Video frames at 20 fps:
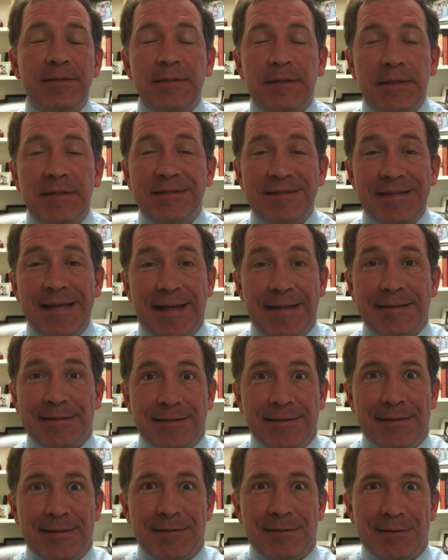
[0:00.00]
Consent,
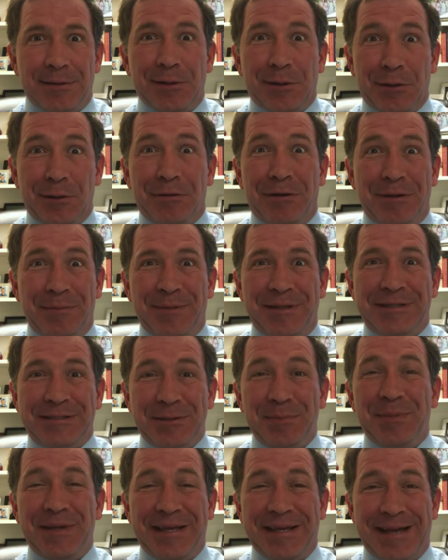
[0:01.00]
their agreement
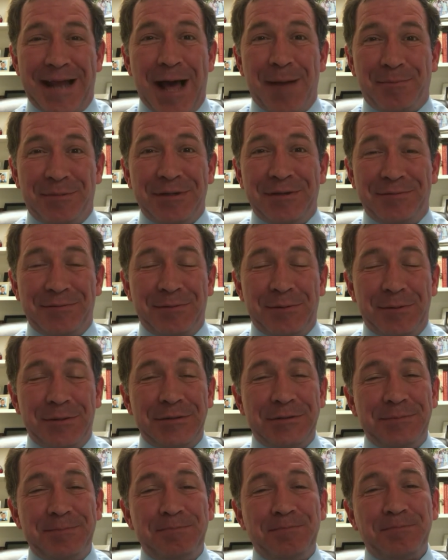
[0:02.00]
to be adopted, of
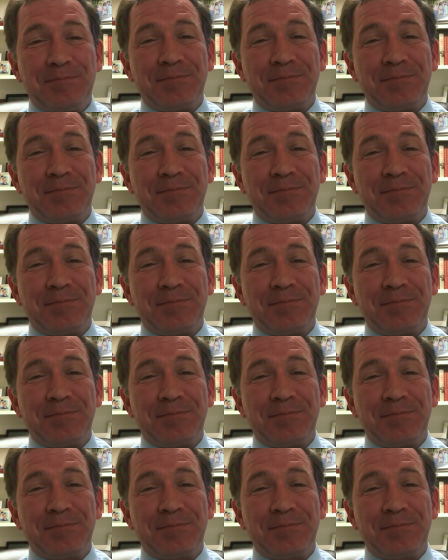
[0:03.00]
course.